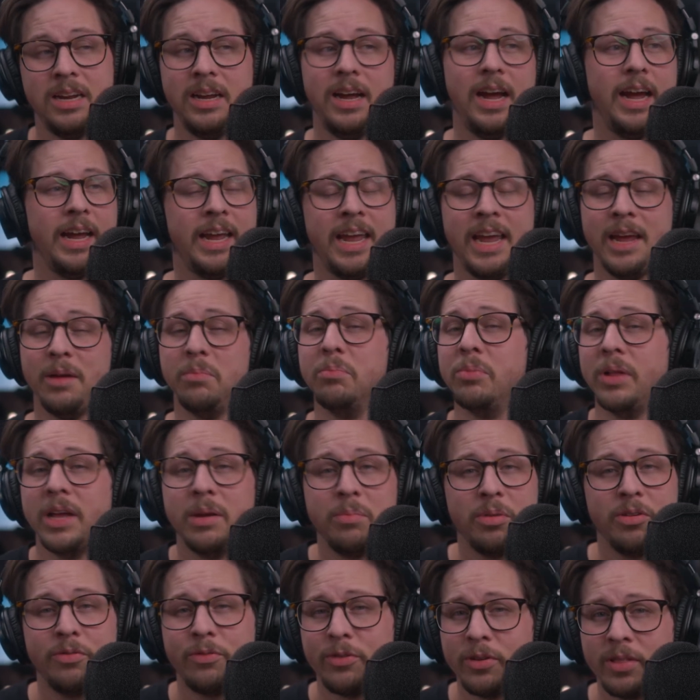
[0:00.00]
I can't blame
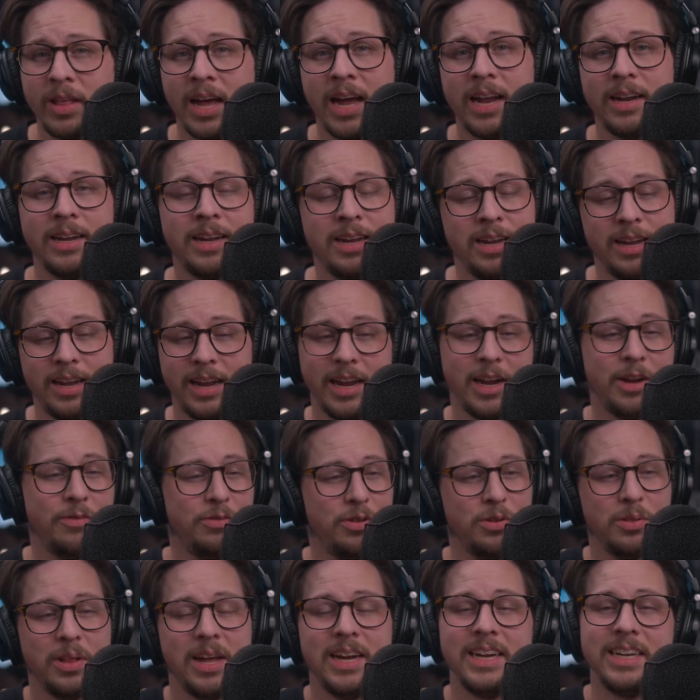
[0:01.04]
you for that. And if
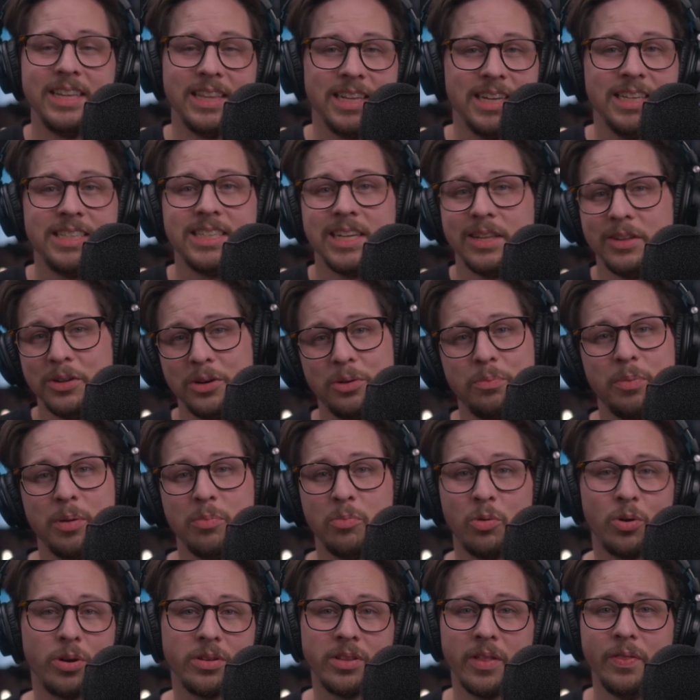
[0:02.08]
you liked this a little bit
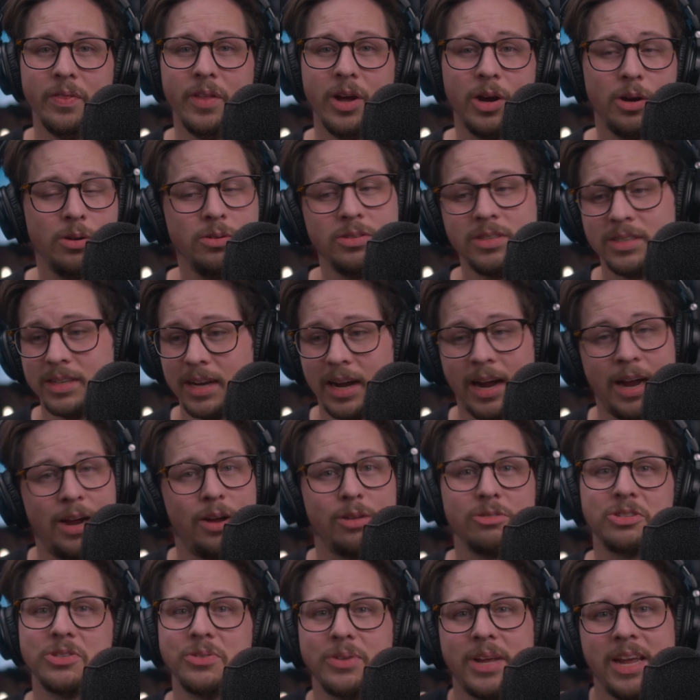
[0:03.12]
more than those, I
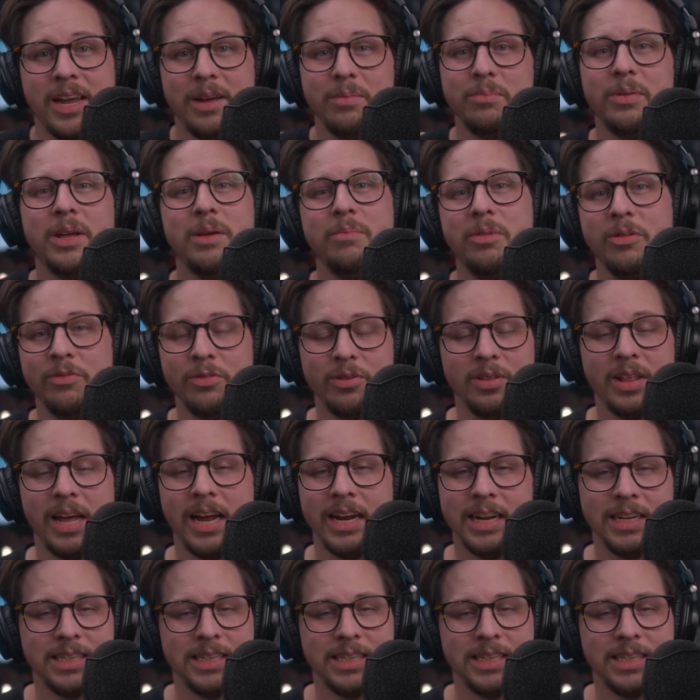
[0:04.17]
also can't blame you for that.